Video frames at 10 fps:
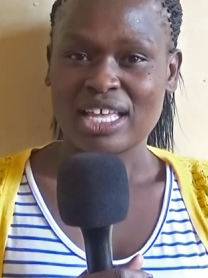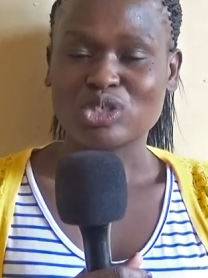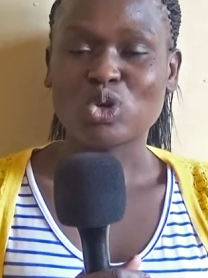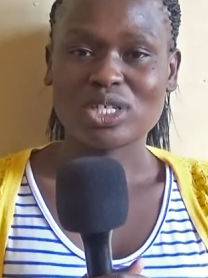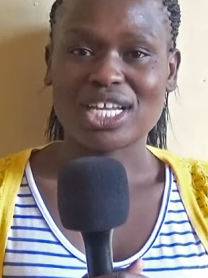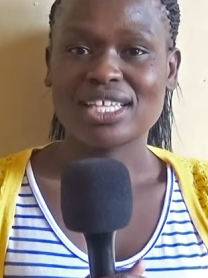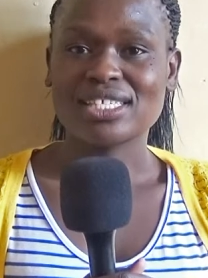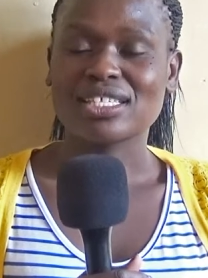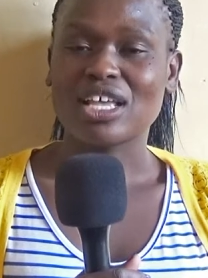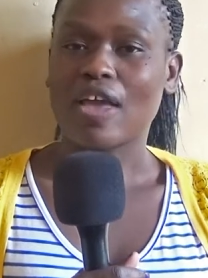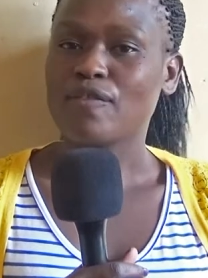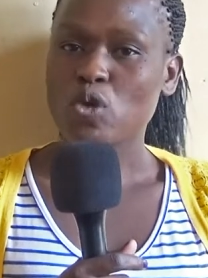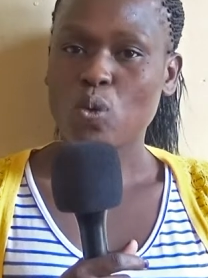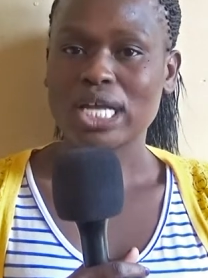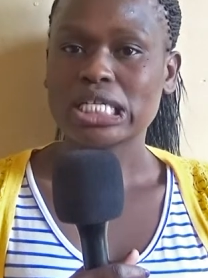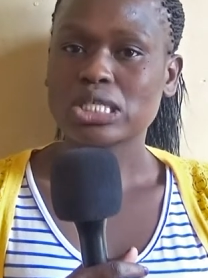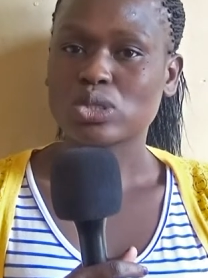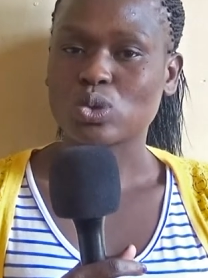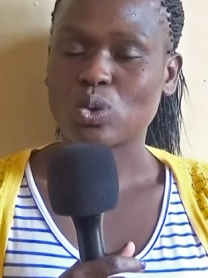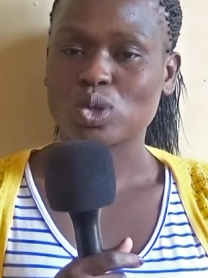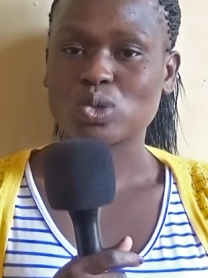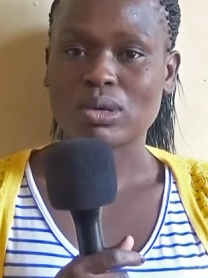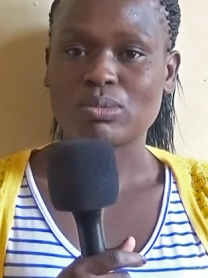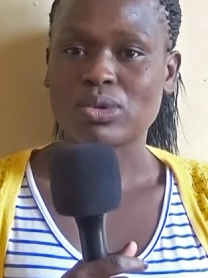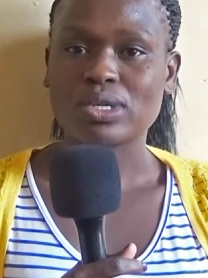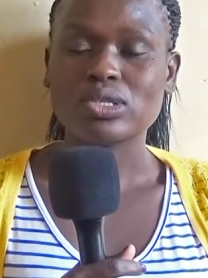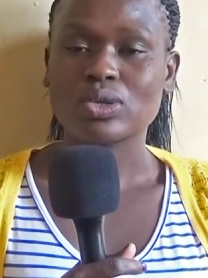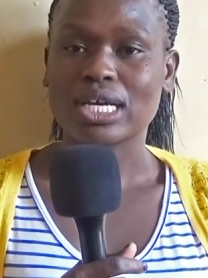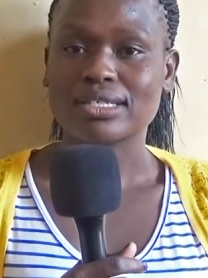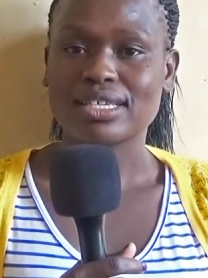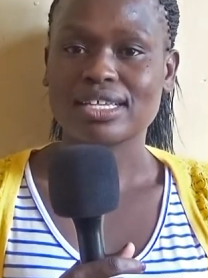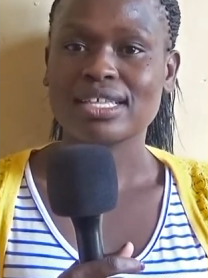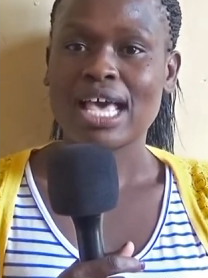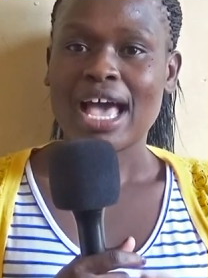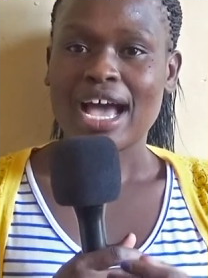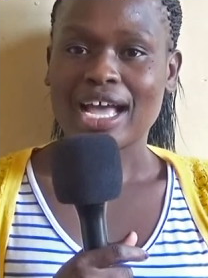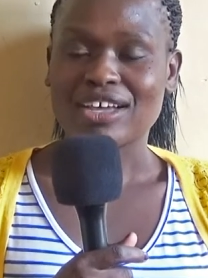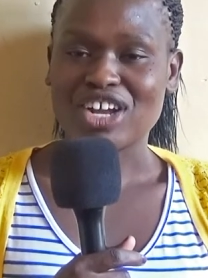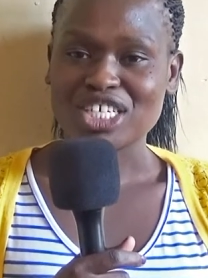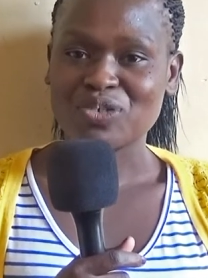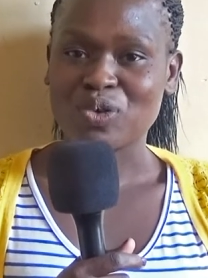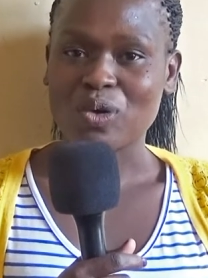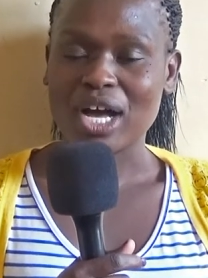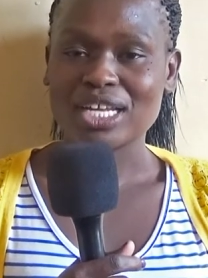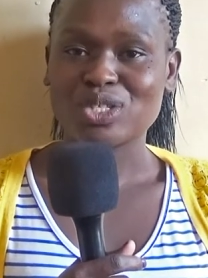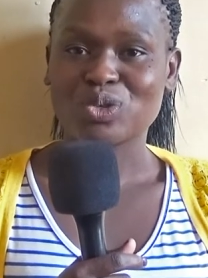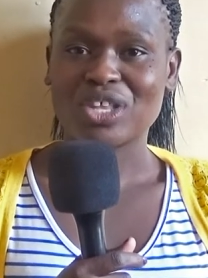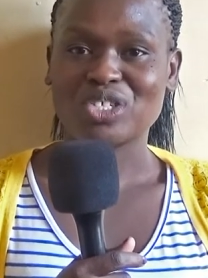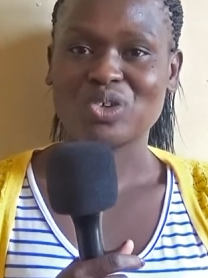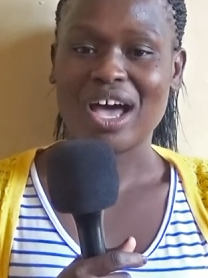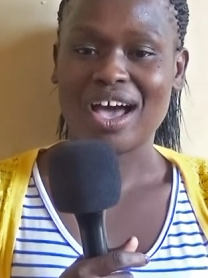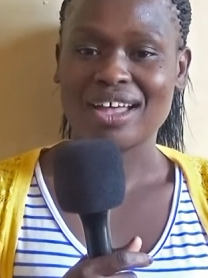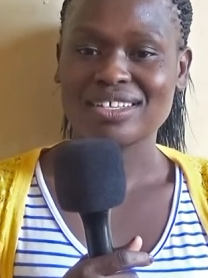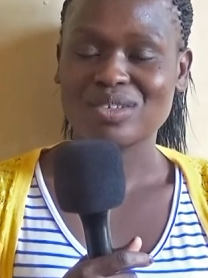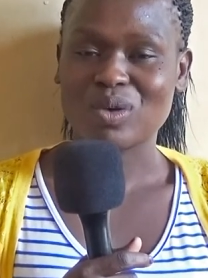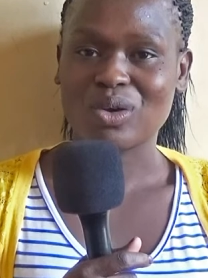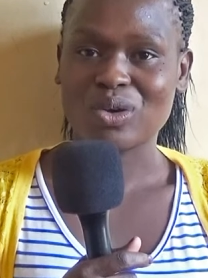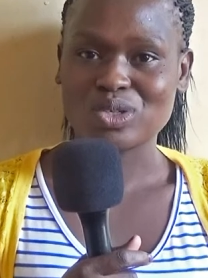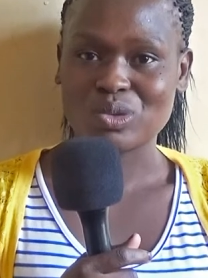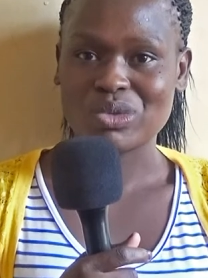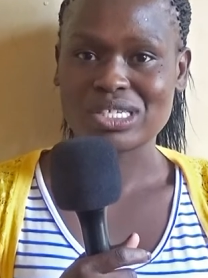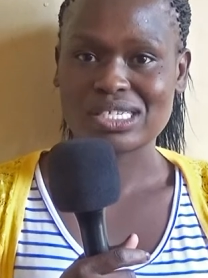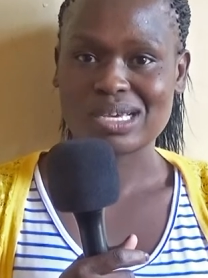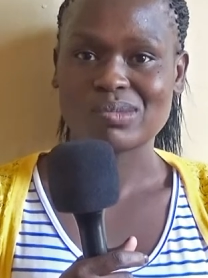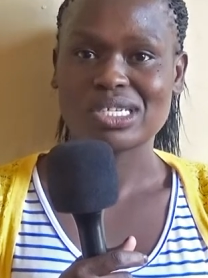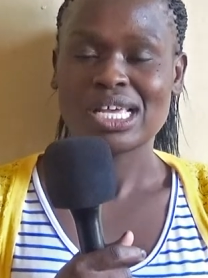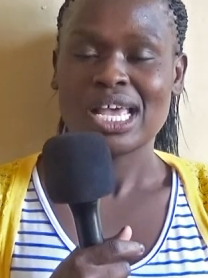told us, if you want to go to abroad, you can just rush forward so that your hands were going to be stamped.